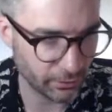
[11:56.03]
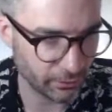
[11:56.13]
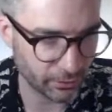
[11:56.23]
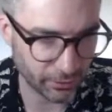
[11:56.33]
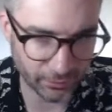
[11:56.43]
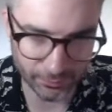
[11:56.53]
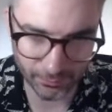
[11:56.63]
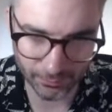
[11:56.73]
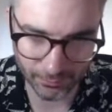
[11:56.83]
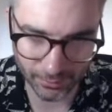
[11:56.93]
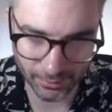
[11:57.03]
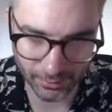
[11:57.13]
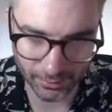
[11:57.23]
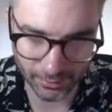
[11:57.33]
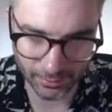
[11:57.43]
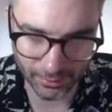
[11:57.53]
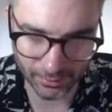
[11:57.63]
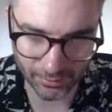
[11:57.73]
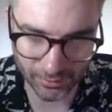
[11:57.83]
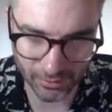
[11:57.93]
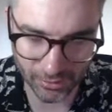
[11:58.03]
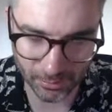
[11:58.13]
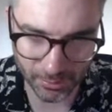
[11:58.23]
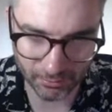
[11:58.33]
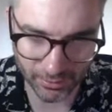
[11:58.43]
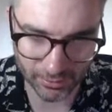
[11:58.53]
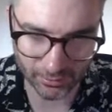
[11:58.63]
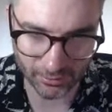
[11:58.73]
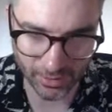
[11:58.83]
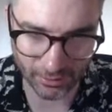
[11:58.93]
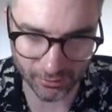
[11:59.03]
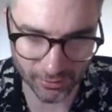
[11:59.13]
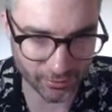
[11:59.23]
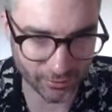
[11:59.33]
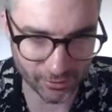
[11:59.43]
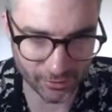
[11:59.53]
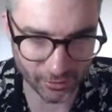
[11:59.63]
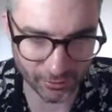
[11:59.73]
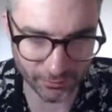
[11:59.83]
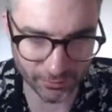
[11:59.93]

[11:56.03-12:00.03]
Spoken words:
So I think this is just a bit of a decorative slot.